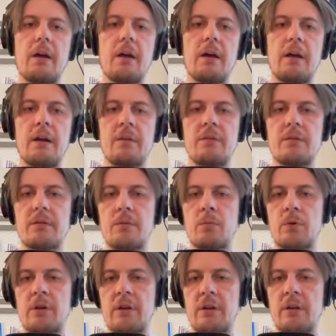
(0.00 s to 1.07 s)
and
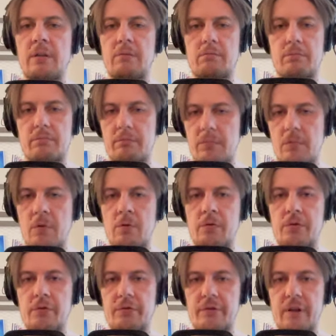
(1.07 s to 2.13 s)
we
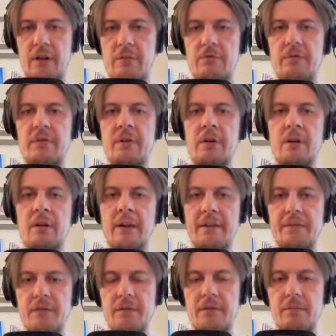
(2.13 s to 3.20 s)
also save the
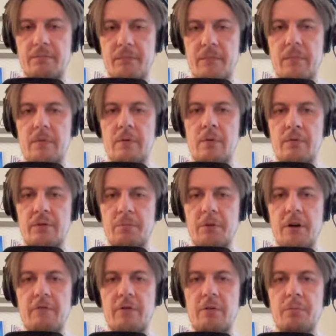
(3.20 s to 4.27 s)
length of the
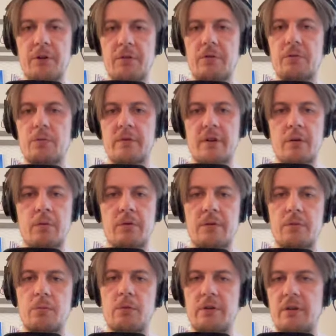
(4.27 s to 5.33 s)
buffer because without
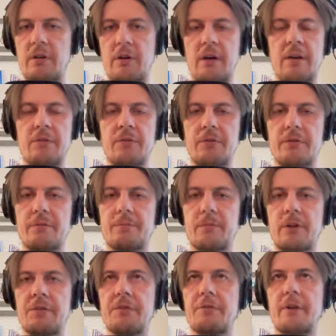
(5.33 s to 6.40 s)
it we cannot
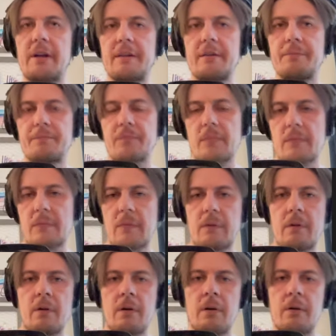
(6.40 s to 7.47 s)
iterate
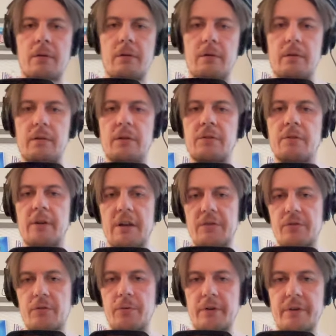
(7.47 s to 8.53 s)
uh, iterate
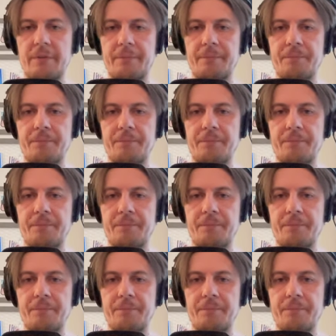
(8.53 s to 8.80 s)
through it